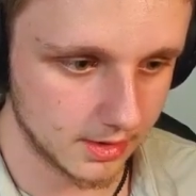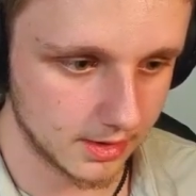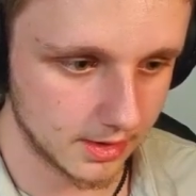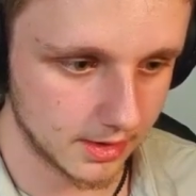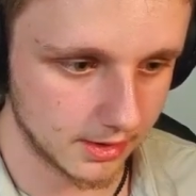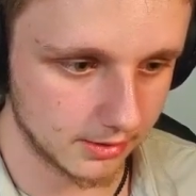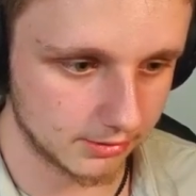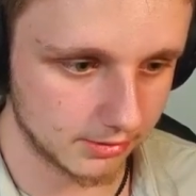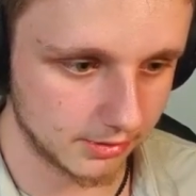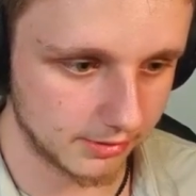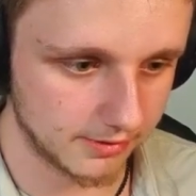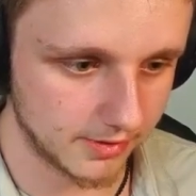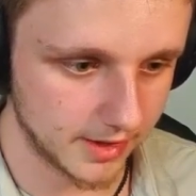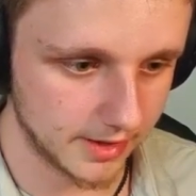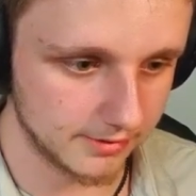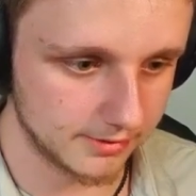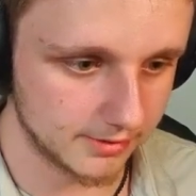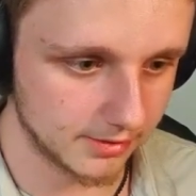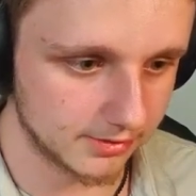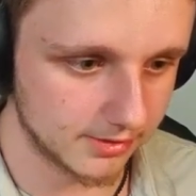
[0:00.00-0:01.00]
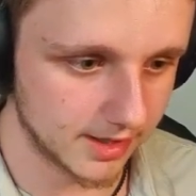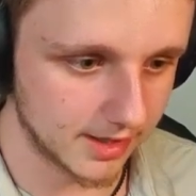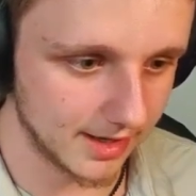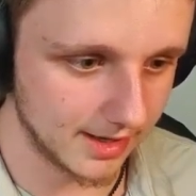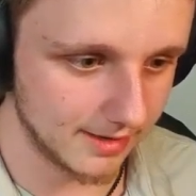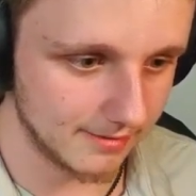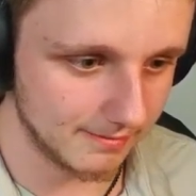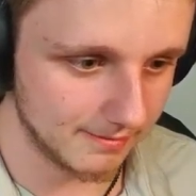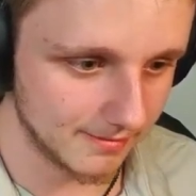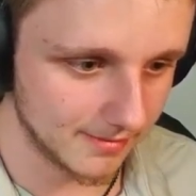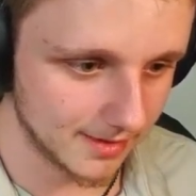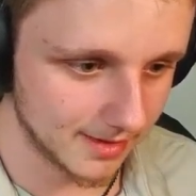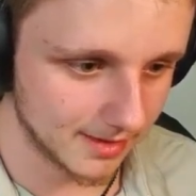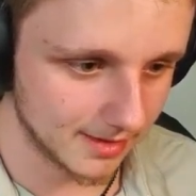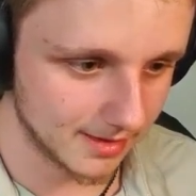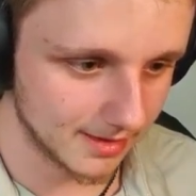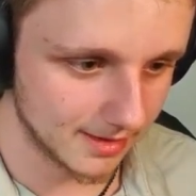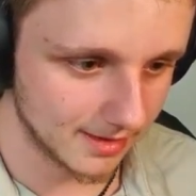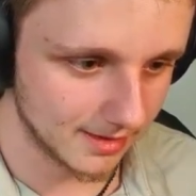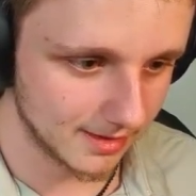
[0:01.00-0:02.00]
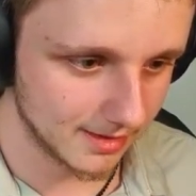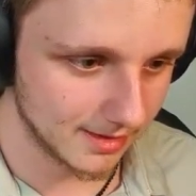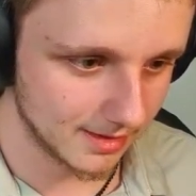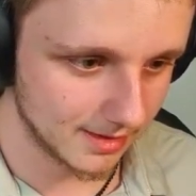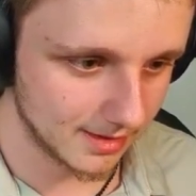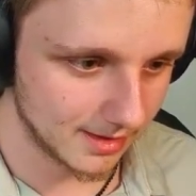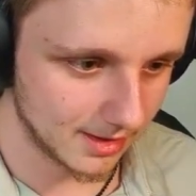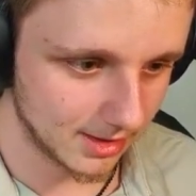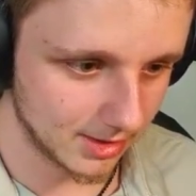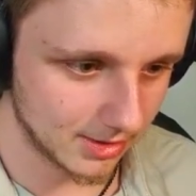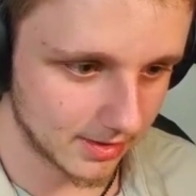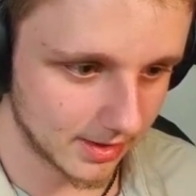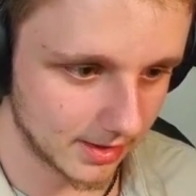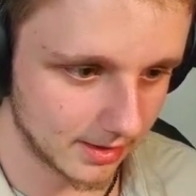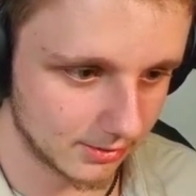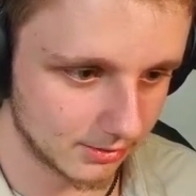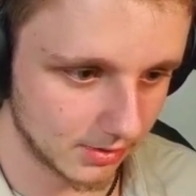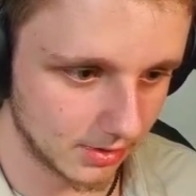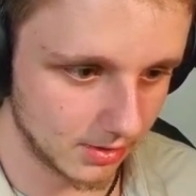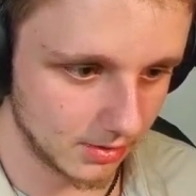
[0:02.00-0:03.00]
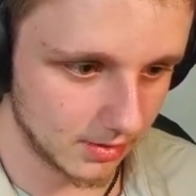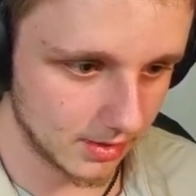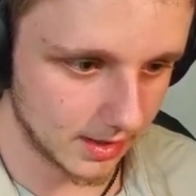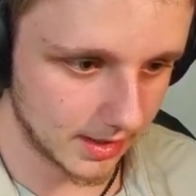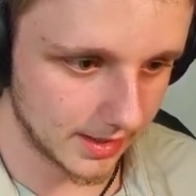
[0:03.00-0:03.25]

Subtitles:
and survive this game. Okay, so I